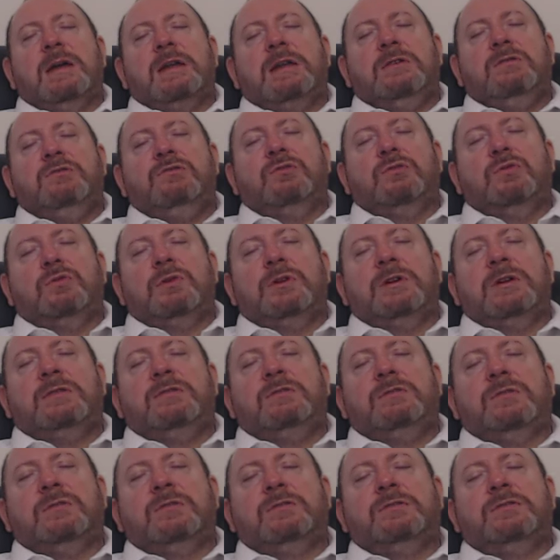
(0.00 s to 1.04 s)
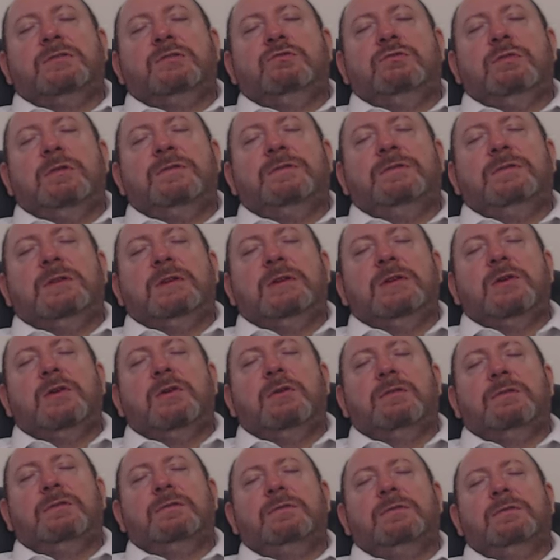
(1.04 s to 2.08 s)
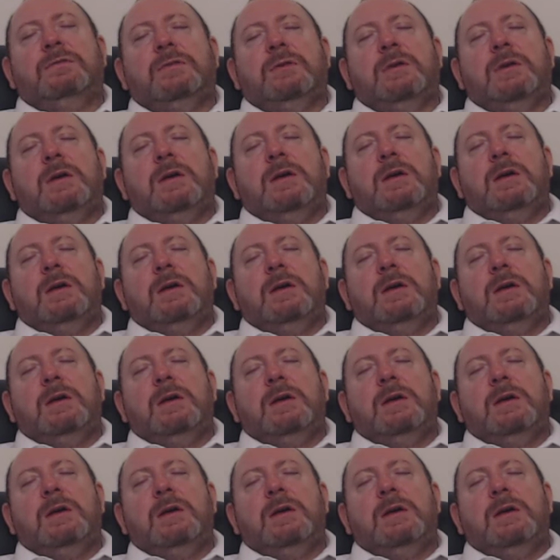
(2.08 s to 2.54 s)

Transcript: and enjoy just drifting off.